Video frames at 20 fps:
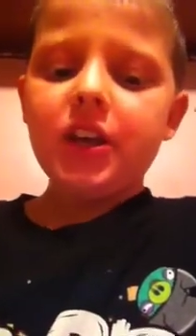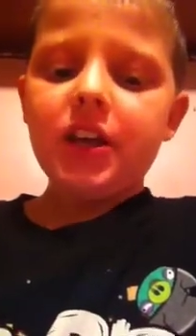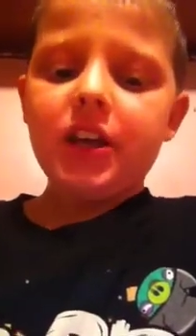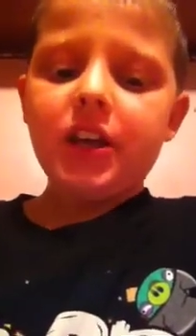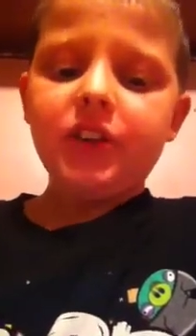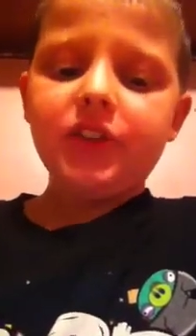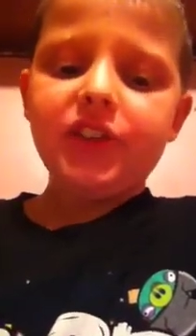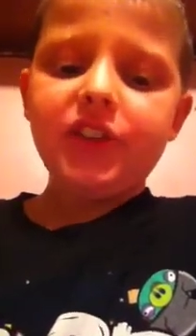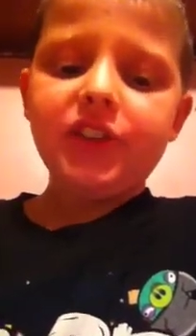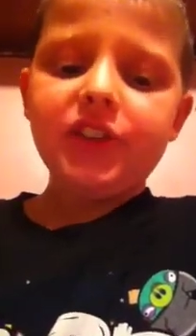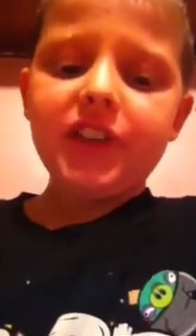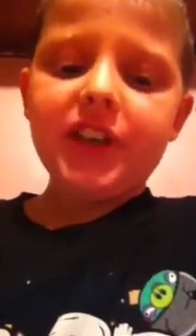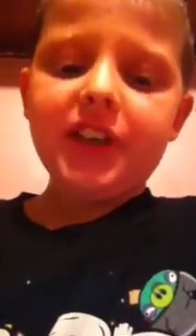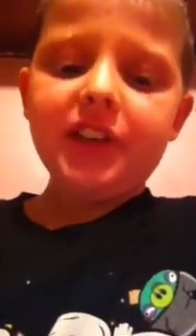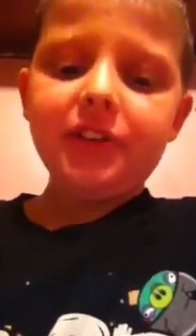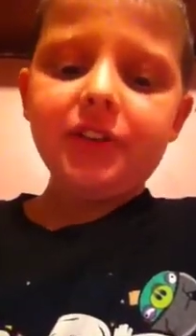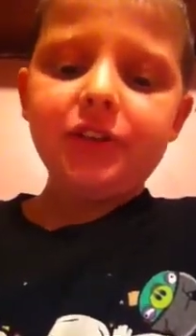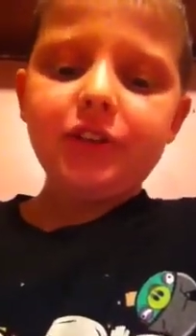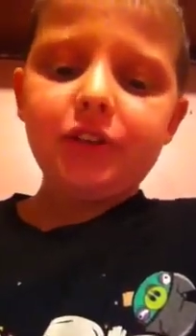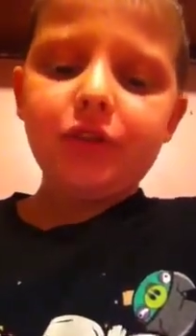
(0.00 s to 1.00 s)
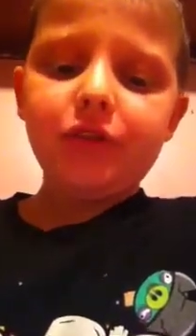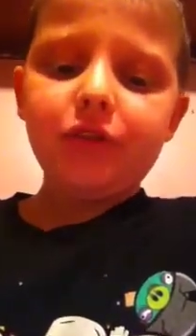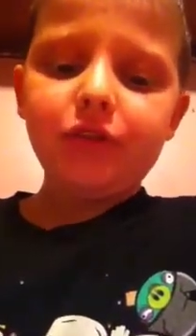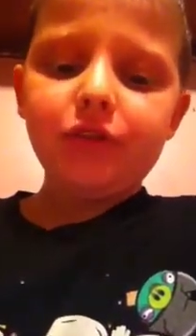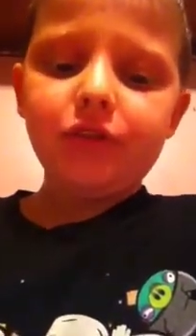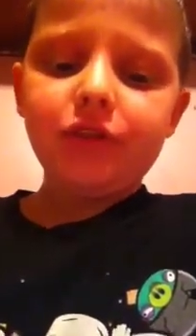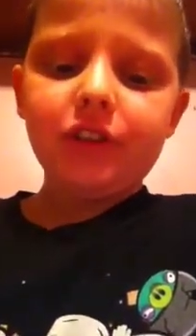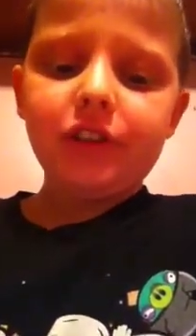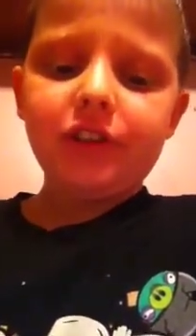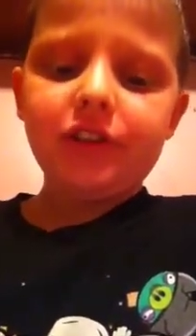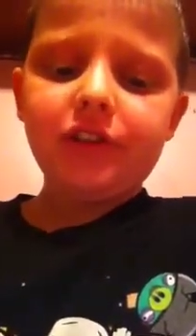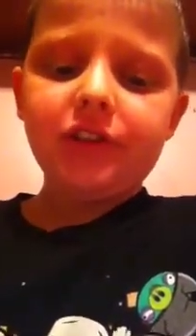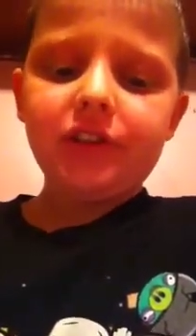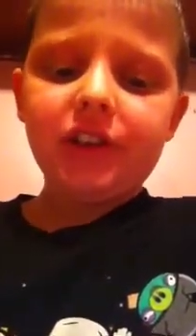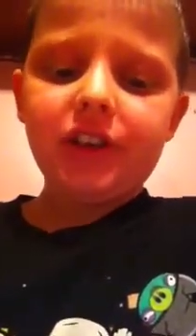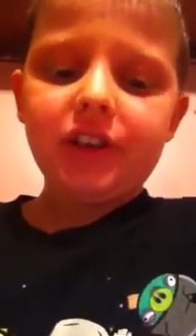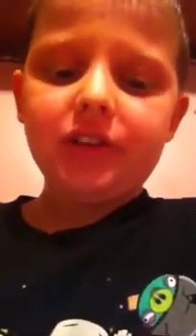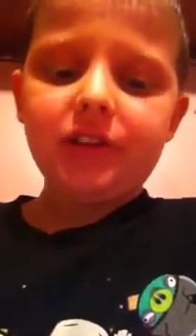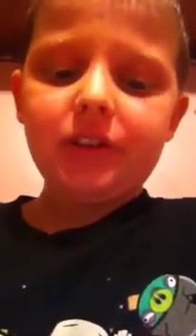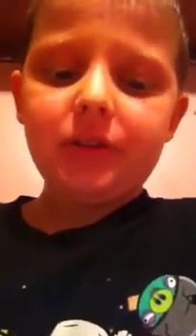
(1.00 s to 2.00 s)
As she sat in social studies
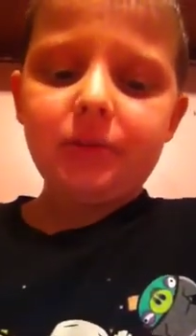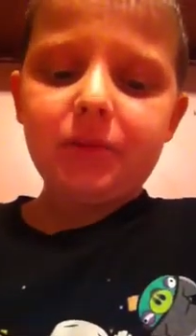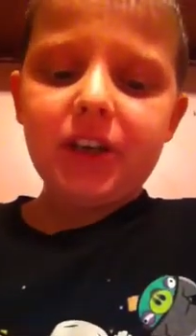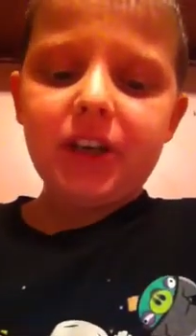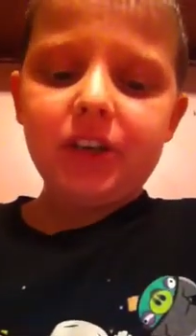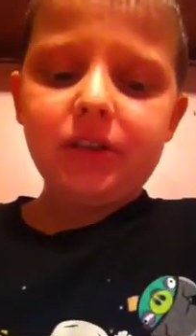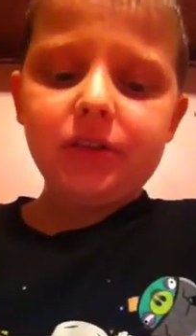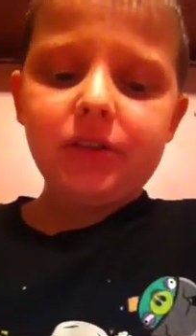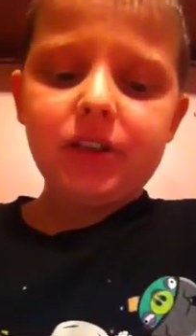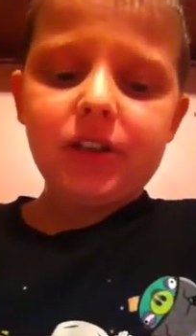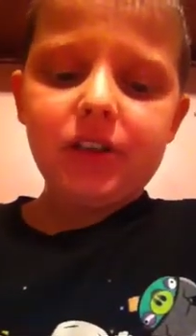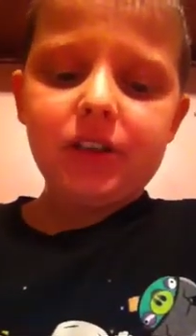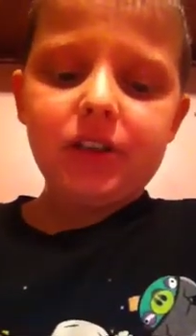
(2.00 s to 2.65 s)
class at about